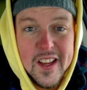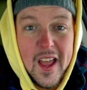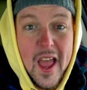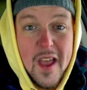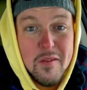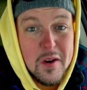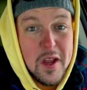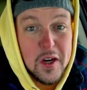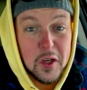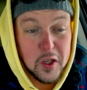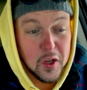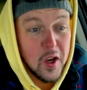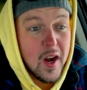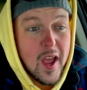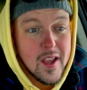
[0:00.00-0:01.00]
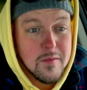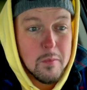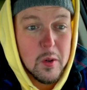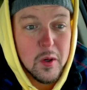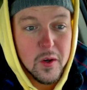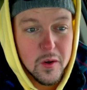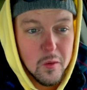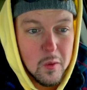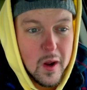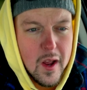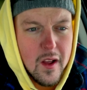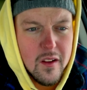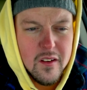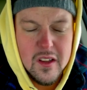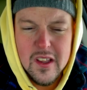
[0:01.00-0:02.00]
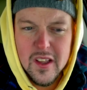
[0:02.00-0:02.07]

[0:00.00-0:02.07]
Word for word: I haven't had a good ass burger in a while.